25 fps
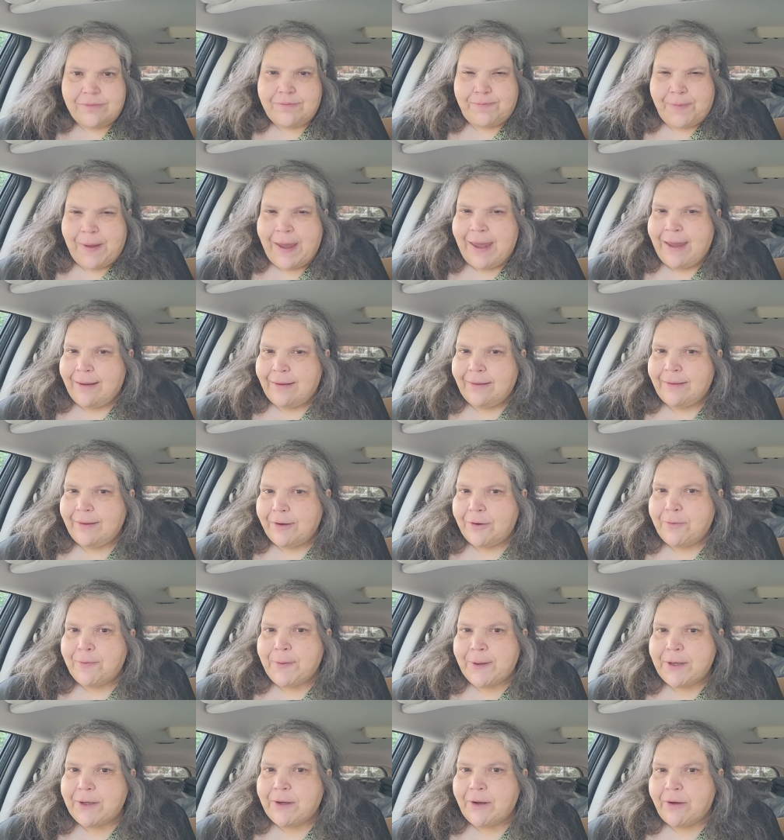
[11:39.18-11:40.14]
pay a little
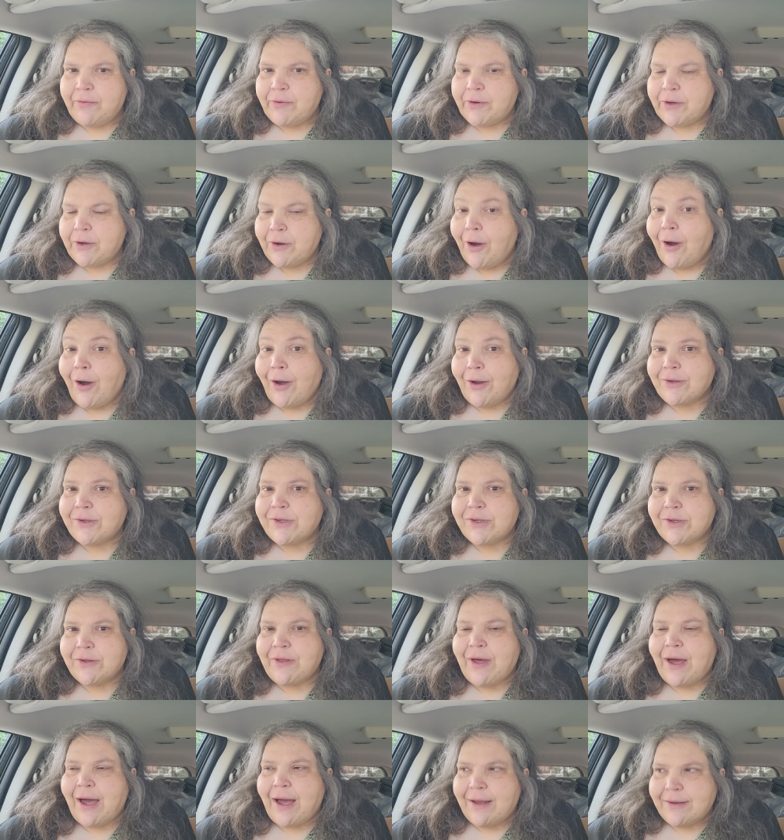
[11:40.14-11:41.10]
bit of a nod
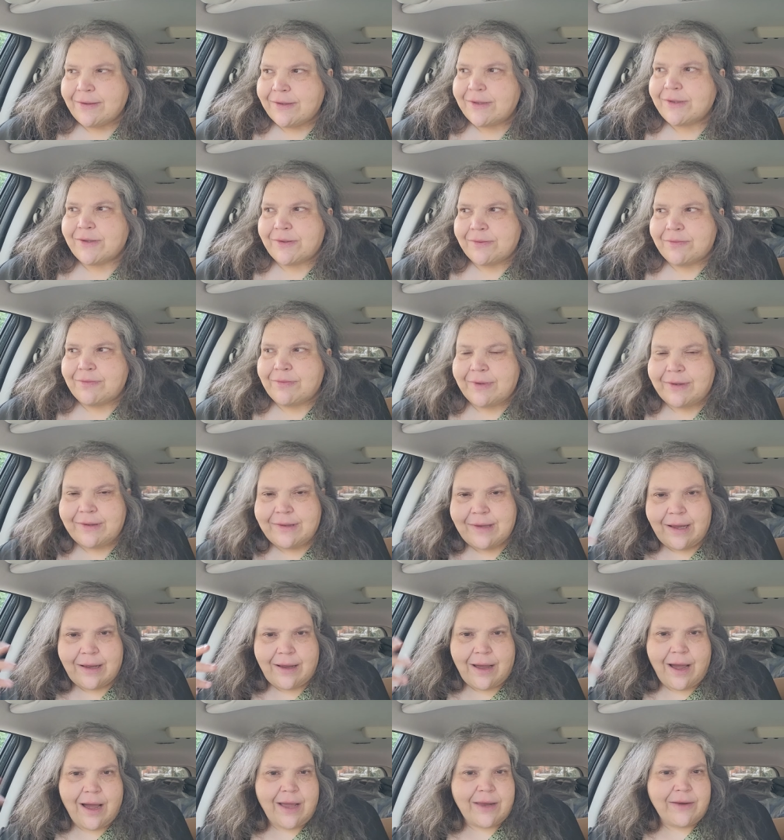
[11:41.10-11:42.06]
to that
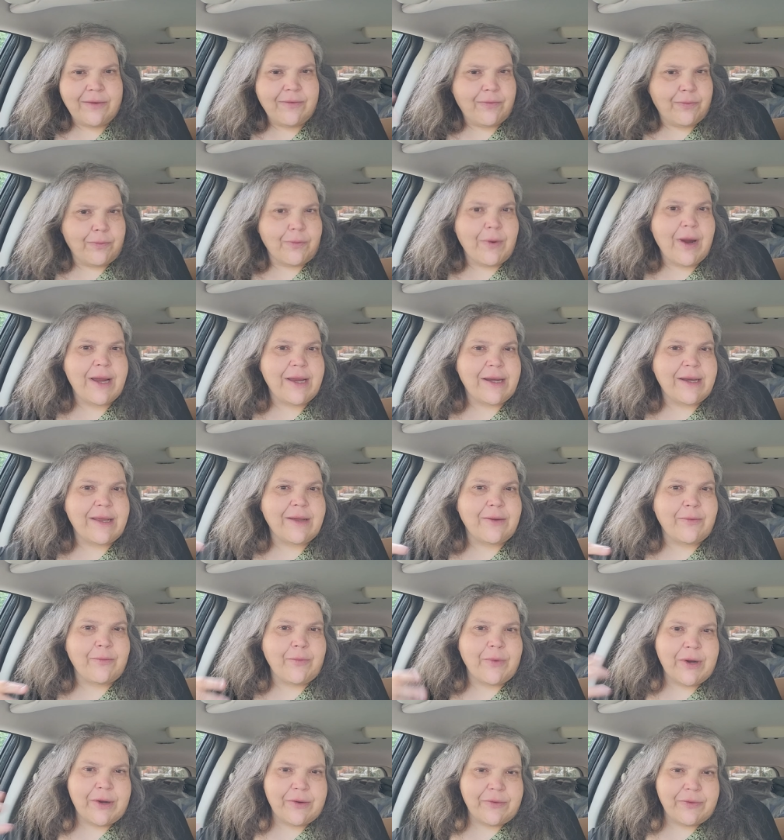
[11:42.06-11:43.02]
that kind of
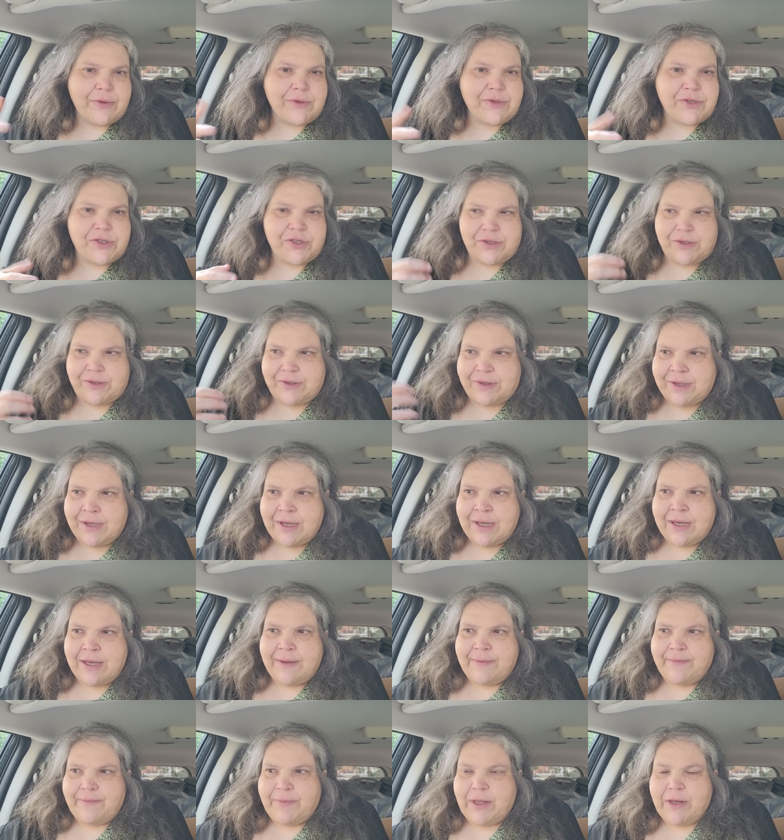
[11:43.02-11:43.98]
writing where there's just
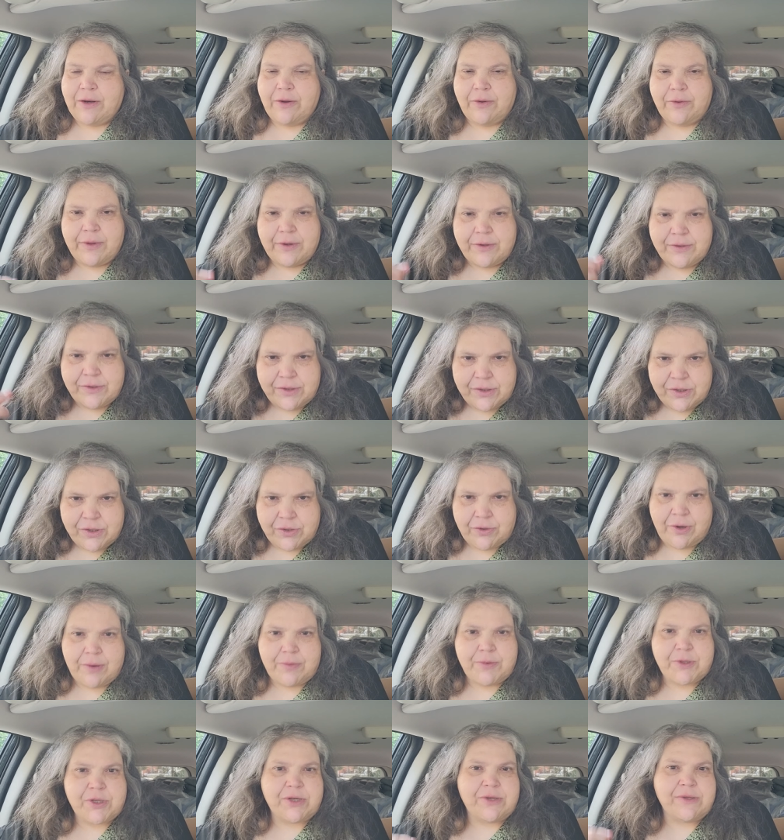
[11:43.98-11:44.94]
you know there's
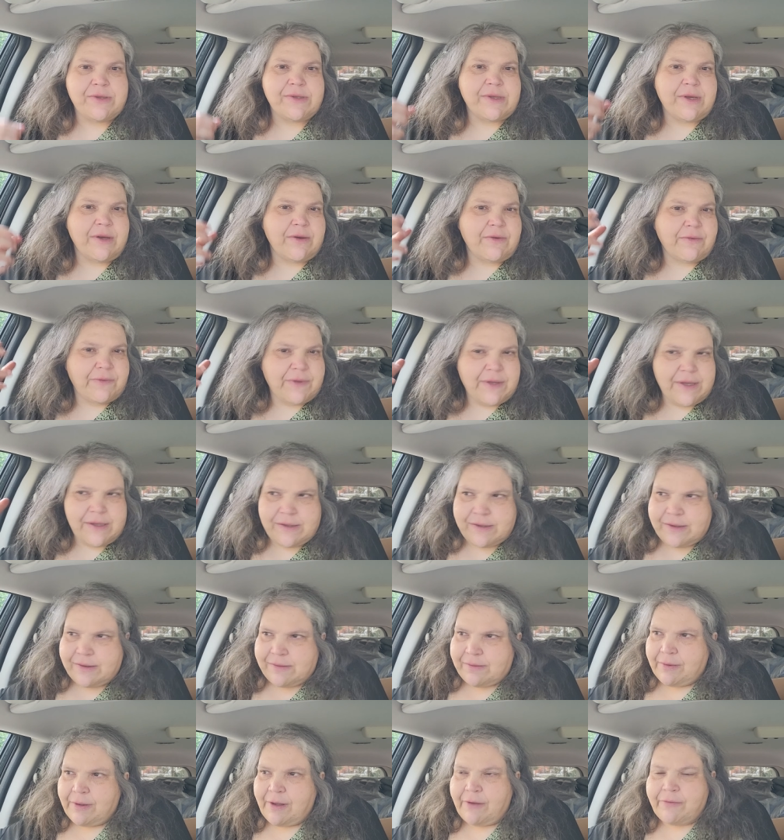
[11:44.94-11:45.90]
descriptions of
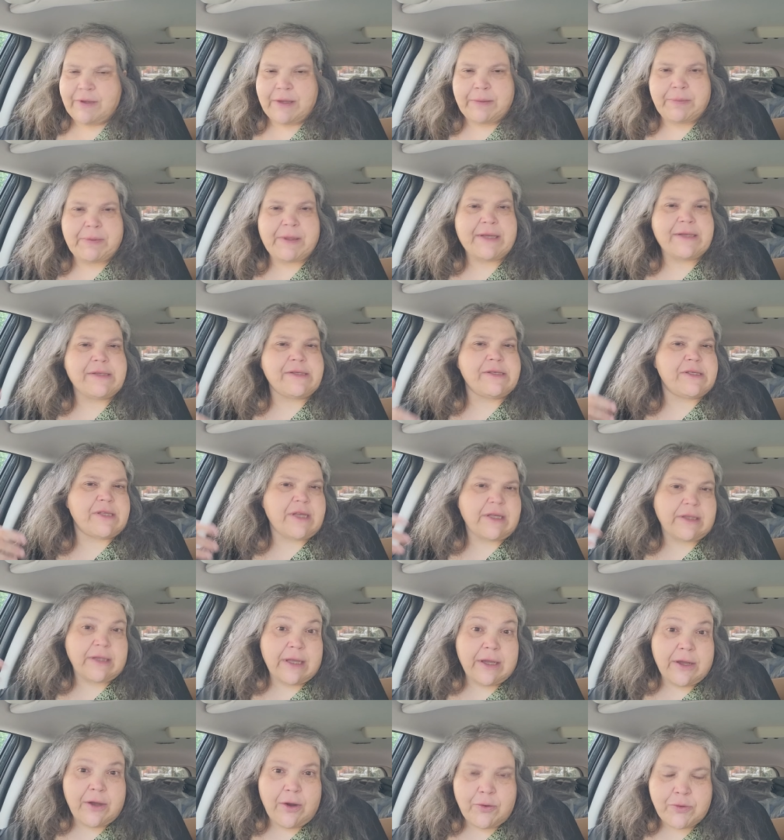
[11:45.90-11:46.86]
these lovely places that
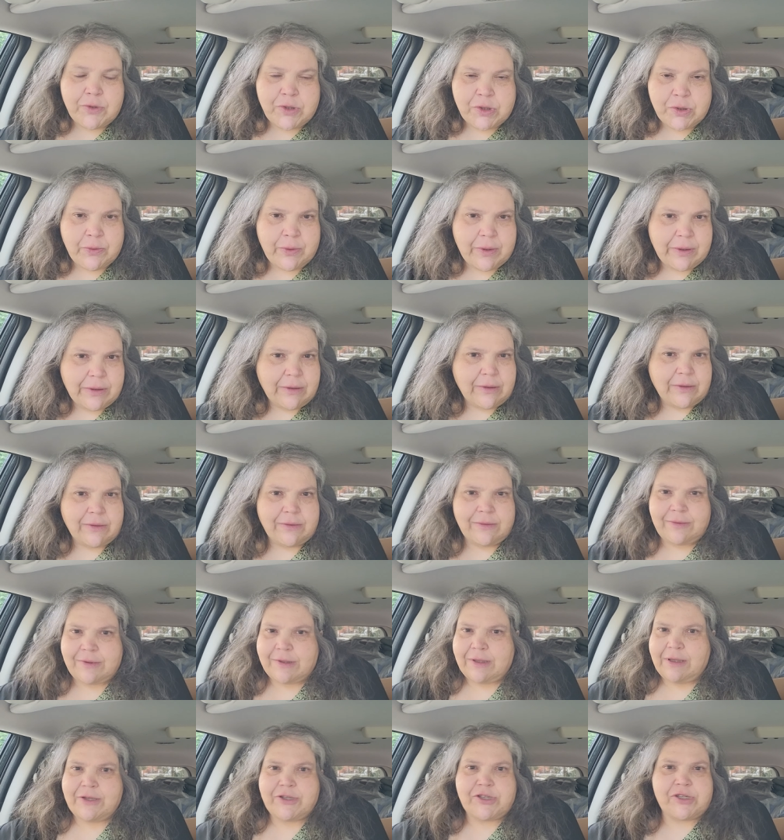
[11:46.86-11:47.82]
they go to and the
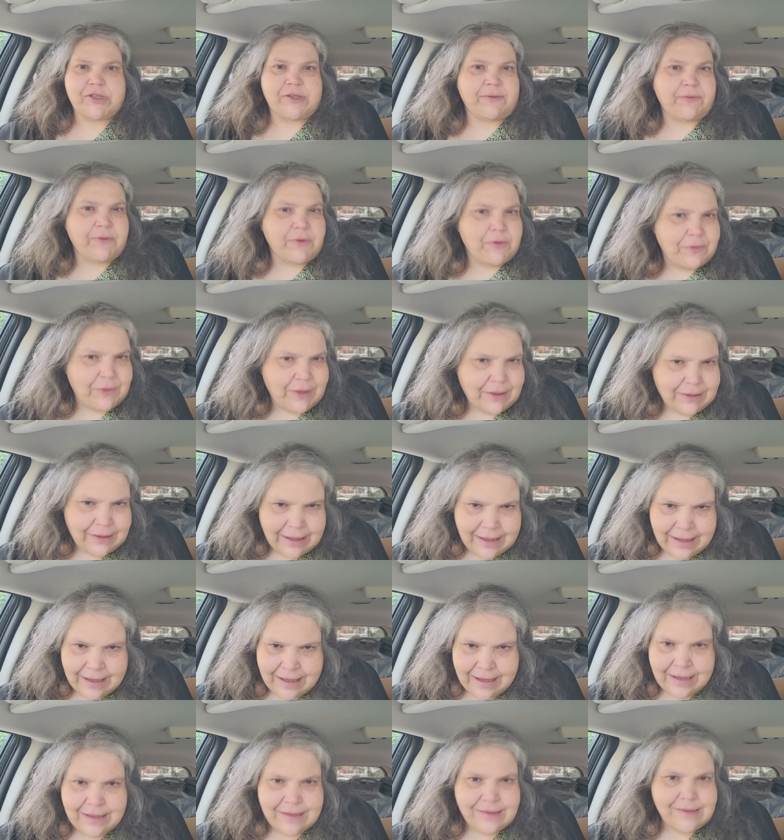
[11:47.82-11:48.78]
delicious food that they
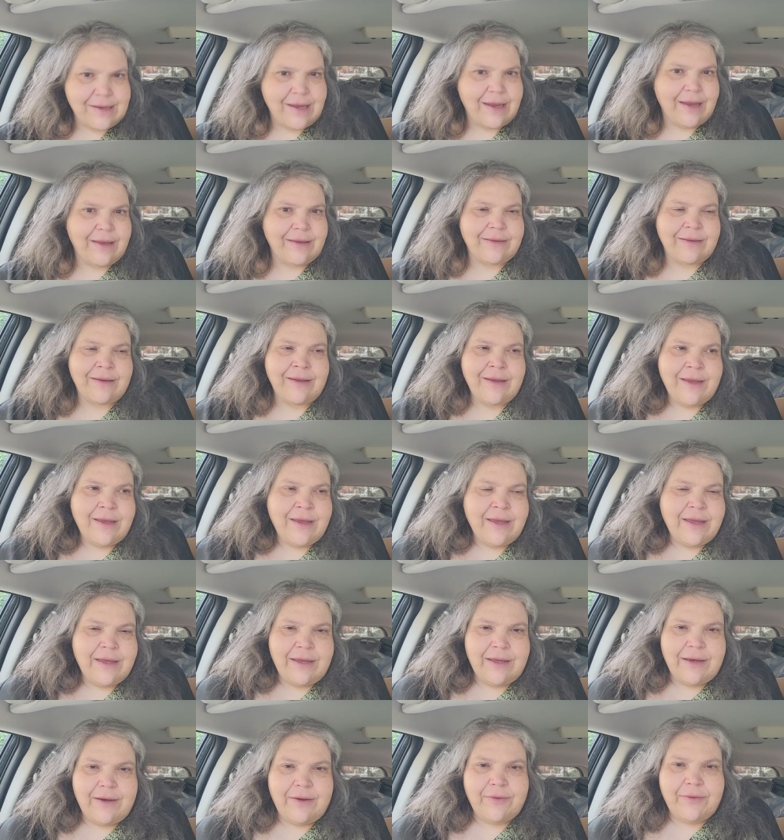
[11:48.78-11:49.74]
eat and
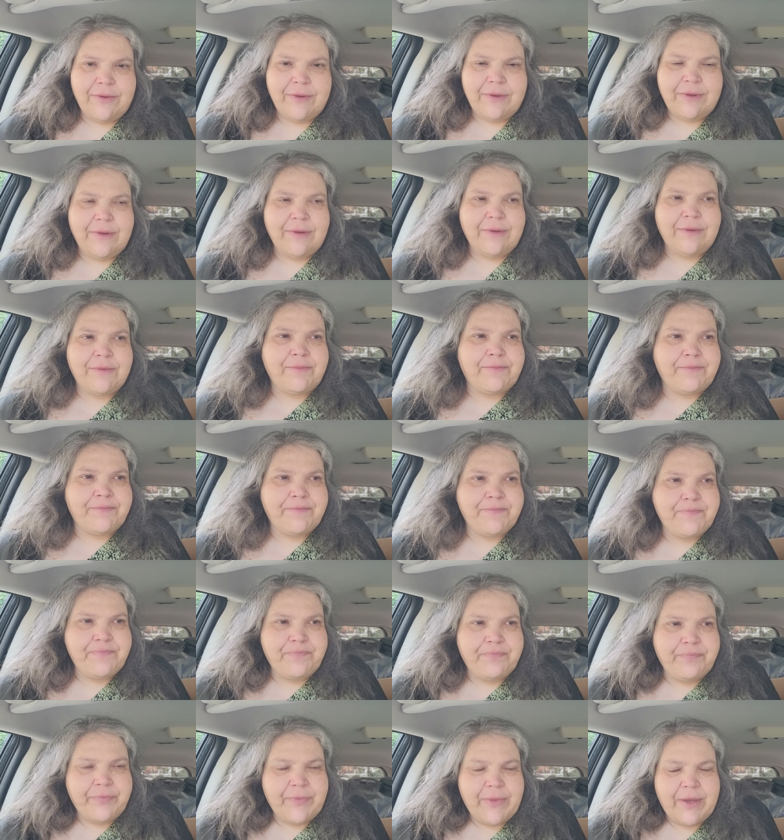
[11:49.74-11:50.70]
you know the
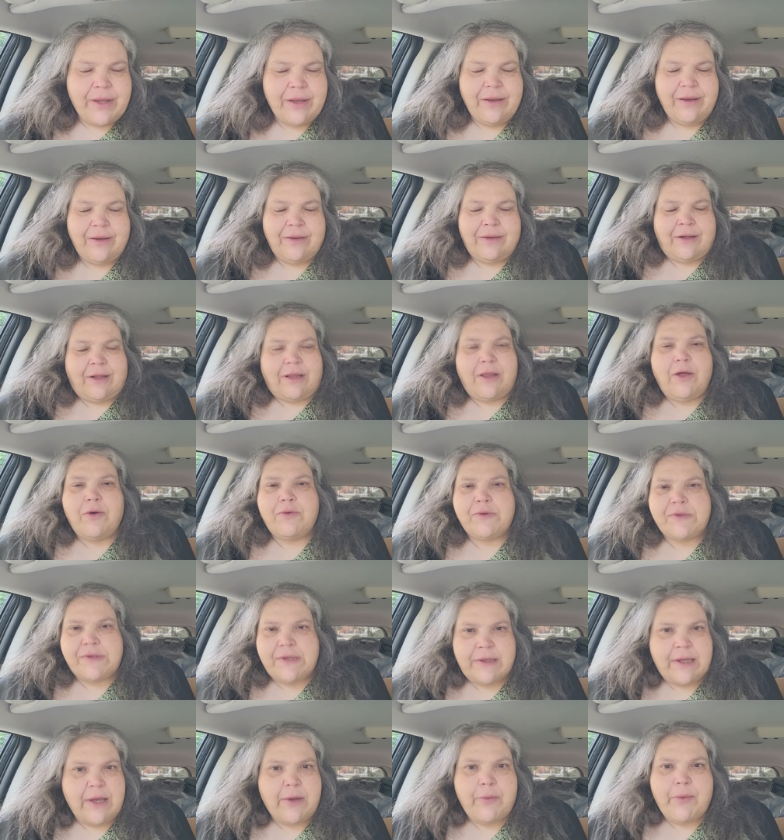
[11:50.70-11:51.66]

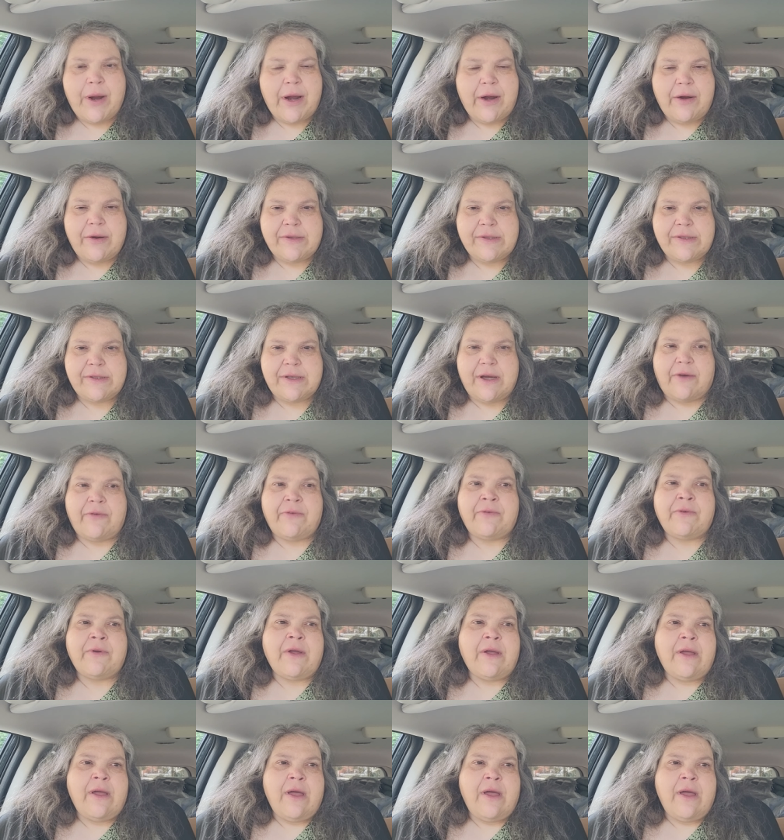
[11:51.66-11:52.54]
clothes that they wear and stuff.